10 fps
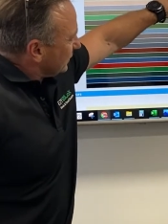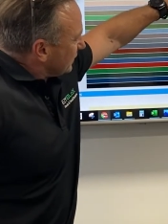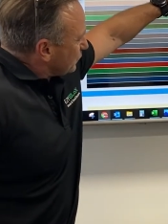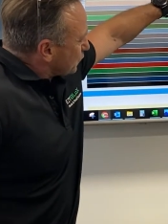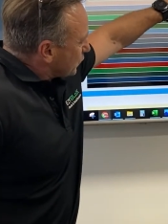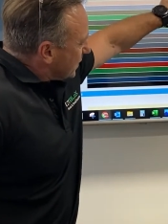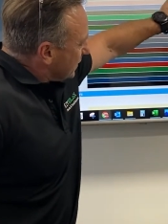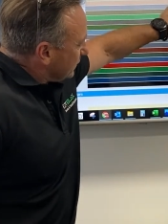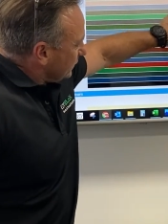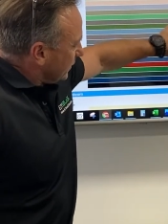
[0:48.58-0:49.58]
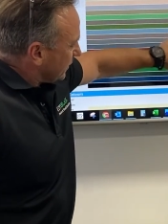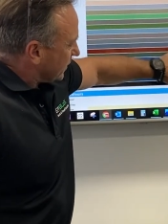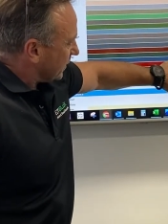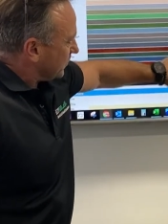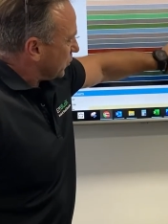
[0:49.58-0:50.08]
are the real
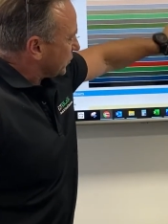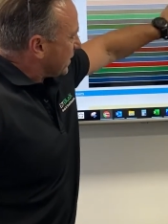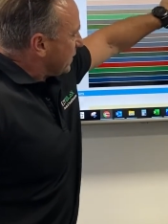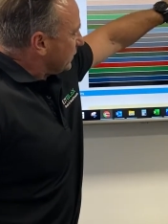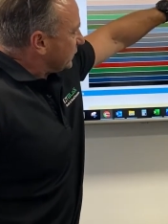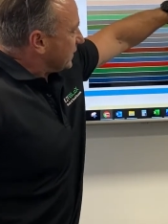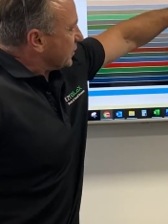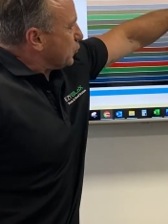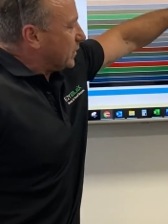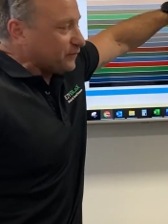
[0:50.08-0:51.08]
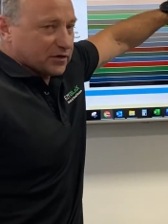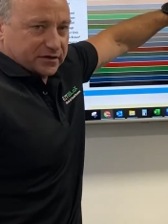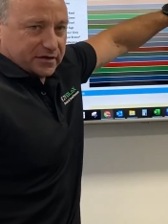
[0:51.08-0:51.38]
Colorbond colours, the equivalent